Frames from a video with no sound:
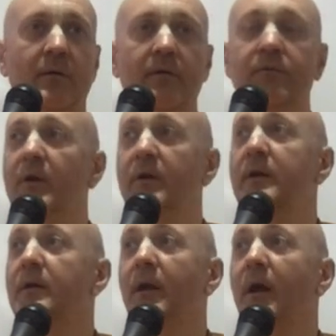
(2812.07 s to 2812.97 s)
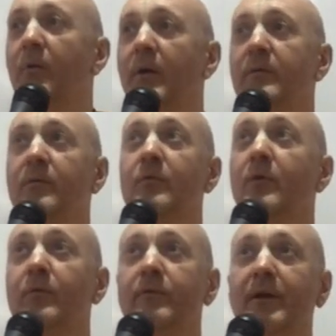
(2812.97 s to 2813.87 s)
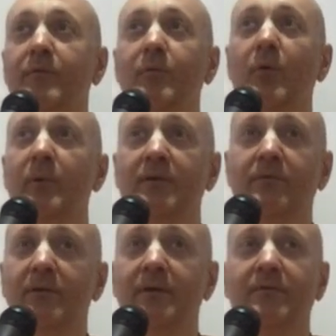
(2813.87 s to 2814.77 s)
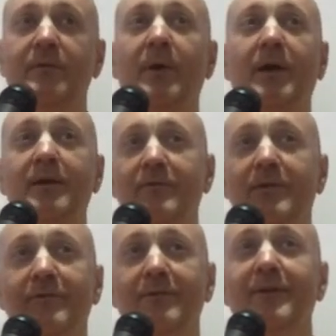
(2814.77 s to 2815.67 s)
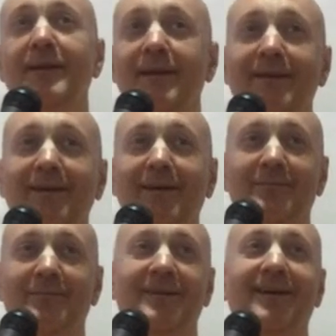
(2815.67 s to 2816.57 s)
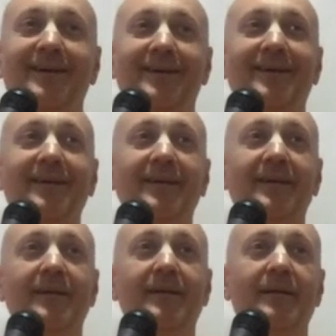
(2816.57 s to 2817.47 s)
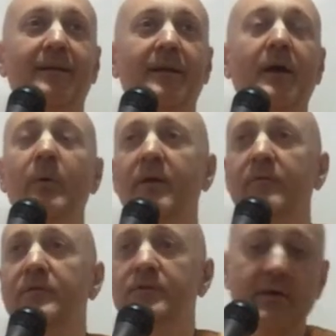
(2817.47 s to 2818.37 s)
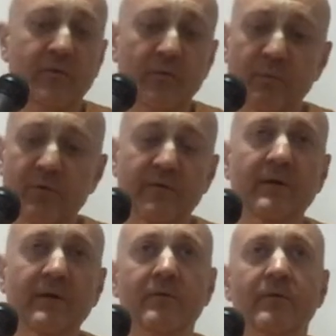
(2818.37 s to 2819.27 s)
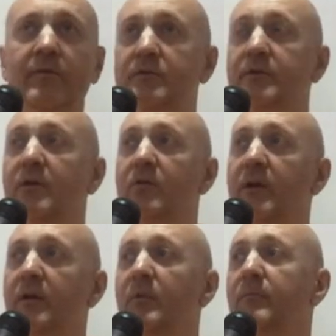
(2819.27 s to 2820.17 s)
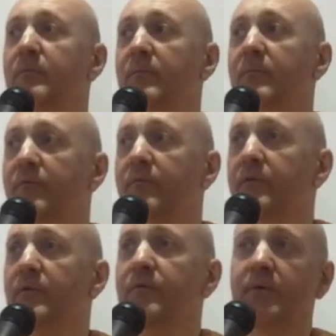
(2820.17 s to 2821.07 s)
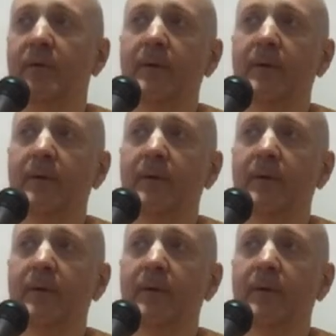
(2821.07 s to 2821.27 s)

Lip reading: And we are here now, and who knows, next moment, if you leave the body, where we will end up. And now we have a chance to be presented with such incredible philosophy.